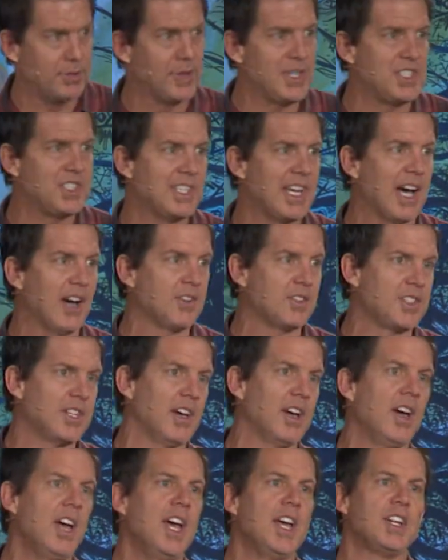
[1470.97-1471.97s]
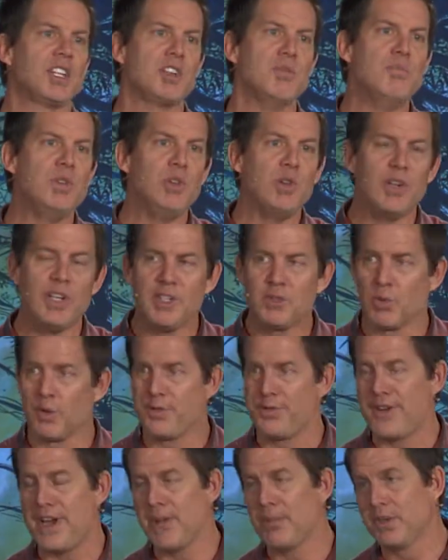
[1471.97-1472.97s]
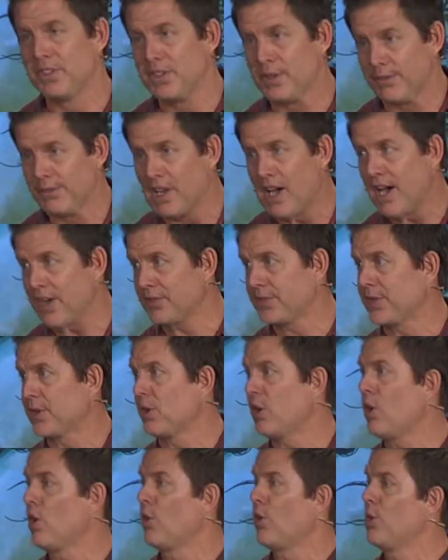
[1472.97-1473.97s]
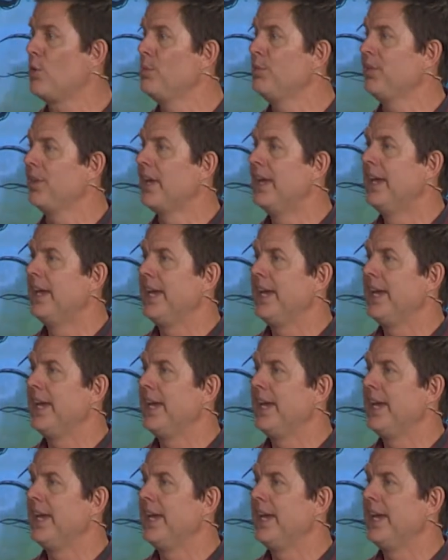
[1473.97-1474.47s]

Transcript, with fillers: reached out to communities where families have lost their homes.